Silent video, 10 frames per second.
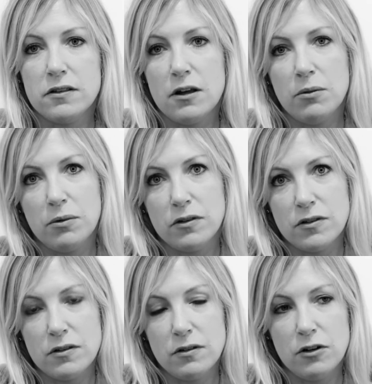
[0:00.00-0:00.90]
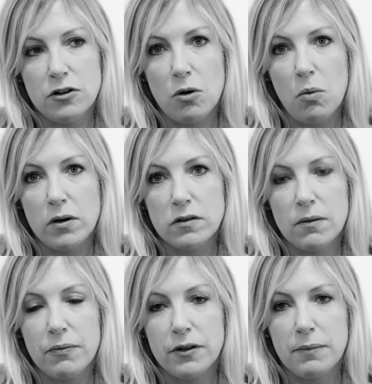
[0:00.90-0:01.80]
that was, you know, once
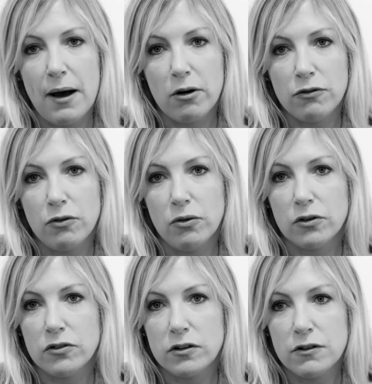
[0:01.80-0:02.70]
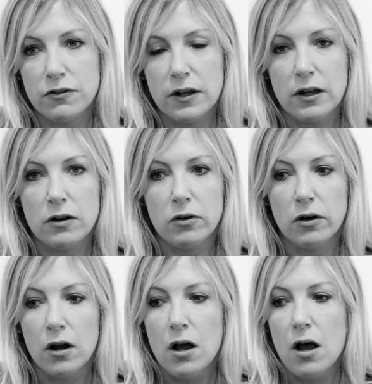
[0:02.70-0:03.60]
something powerful or significant
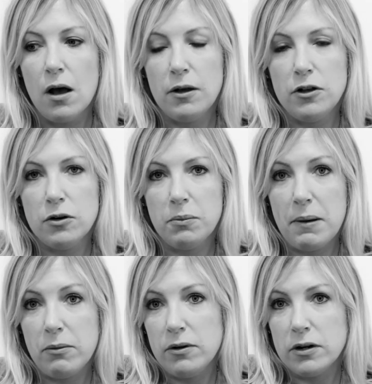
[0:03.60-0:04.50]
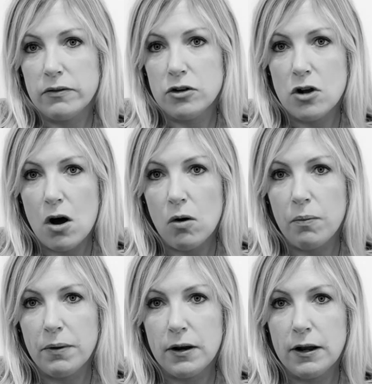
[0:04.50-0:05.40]
or, you know, maybe we don't even
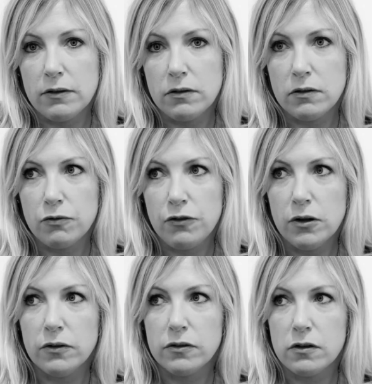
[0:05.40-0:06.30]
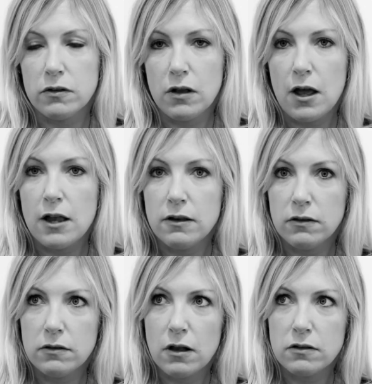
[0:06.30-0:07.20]
know, but it feels the
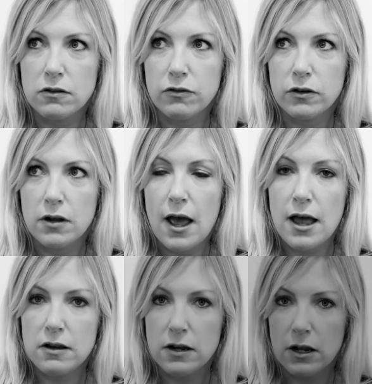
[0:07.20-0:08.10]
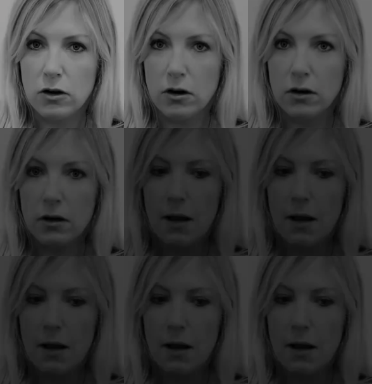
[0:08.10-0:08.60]
end sense of an ending or,